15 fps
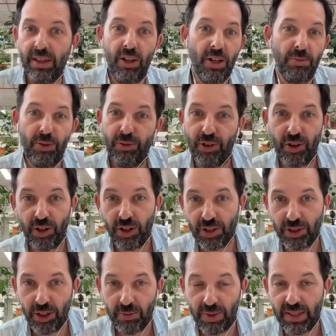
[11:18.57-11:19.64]
long before
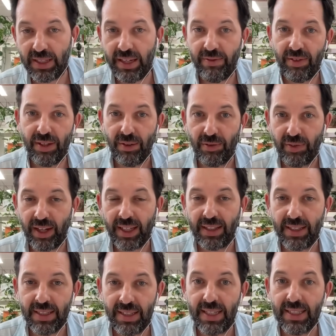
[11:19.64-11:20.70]
October 7 and
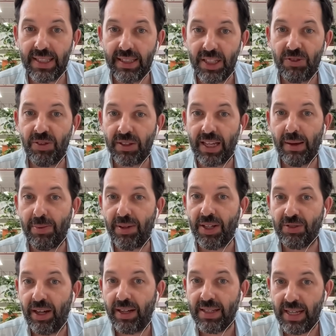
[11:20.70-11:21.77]
frankly since. And Israel's happy to
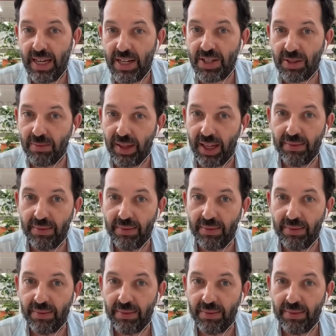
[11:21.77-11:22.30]
try to teach them that.